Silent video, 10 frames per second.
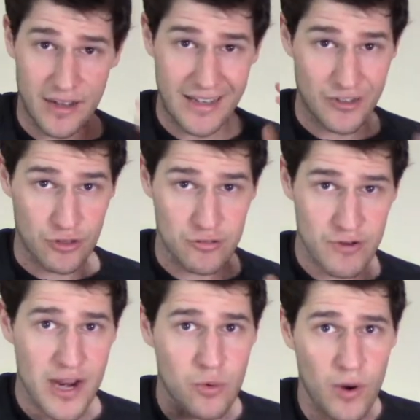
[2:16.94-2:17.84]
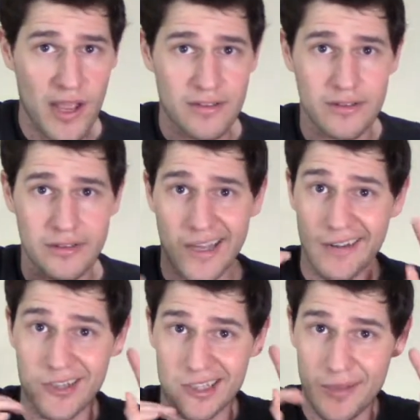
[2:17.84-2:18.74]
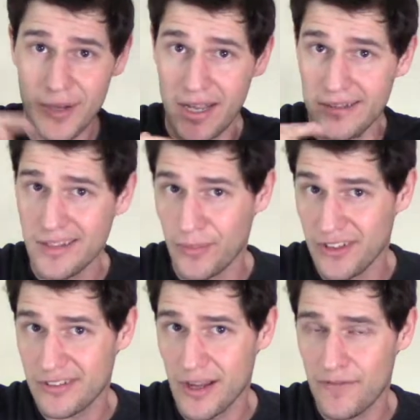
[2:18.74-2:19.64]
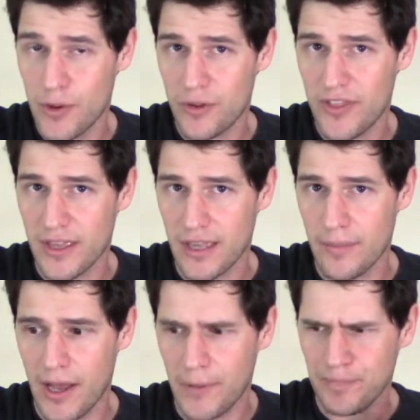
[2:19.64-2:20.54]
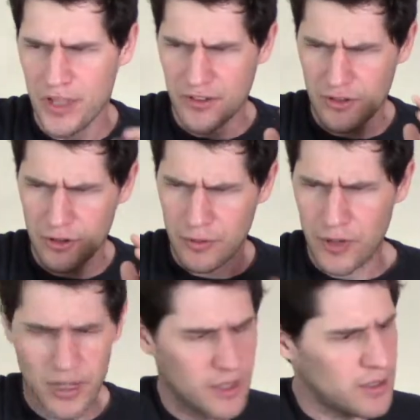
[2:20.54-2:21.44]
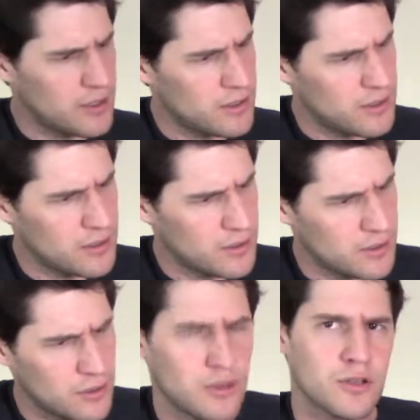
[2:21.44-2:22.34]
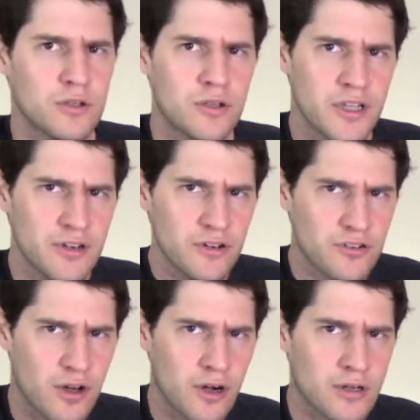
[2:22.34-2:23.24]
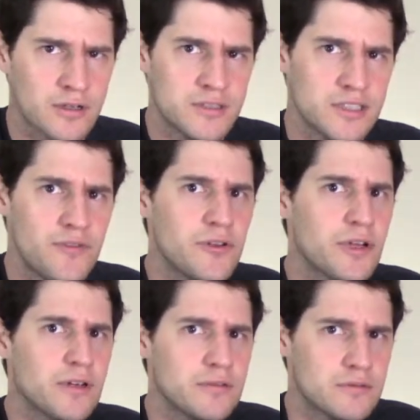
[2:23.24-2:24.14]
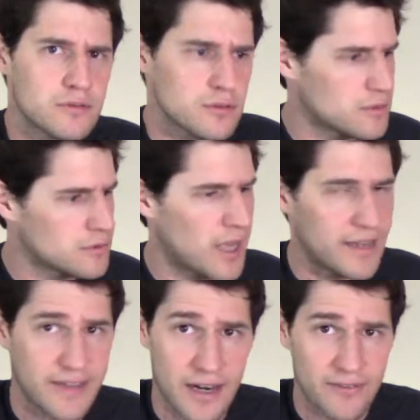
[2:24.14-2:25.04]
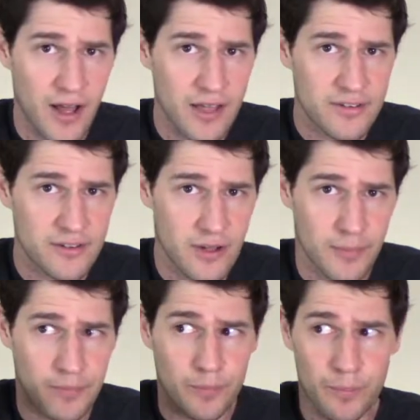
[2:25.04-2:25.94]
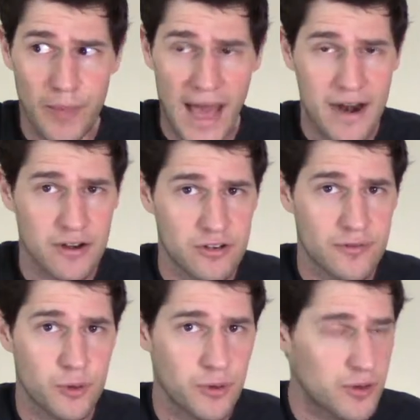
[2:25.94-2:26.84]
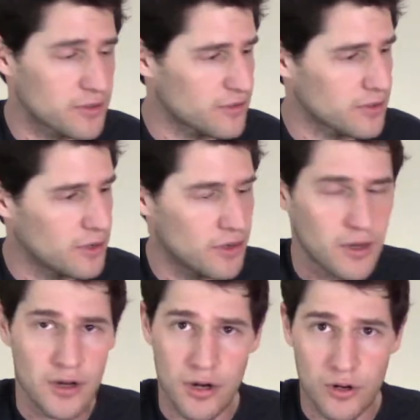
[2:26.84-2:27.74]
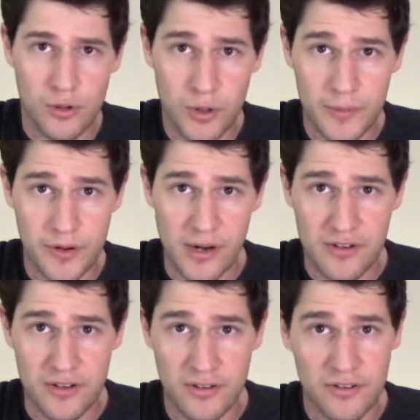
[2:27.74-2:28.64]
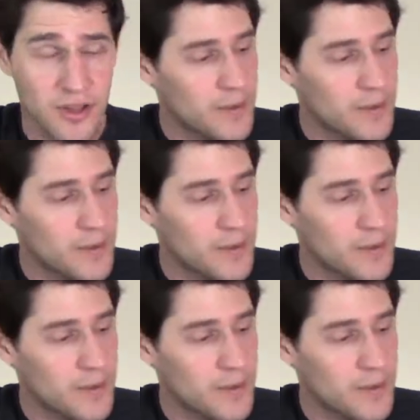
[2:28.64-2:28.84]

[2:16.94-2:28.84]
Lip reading: is a great way to kind of eliminate some of the stuff that we're thinking about. So looking at your song, see if you can identify some patterns of chords or chord progressions